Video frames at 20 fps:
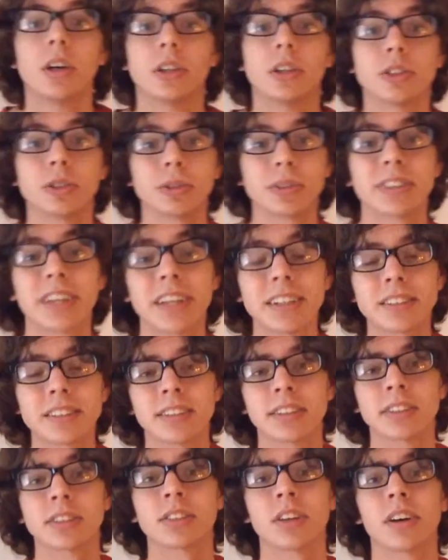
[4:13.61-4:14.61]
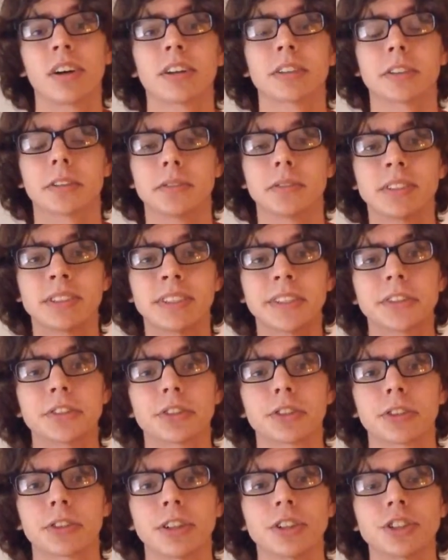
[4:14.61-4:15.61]
So set to the songs of
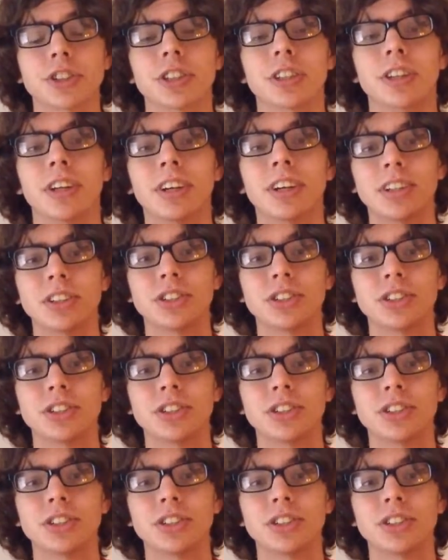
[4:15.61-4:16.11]
Sister Christian,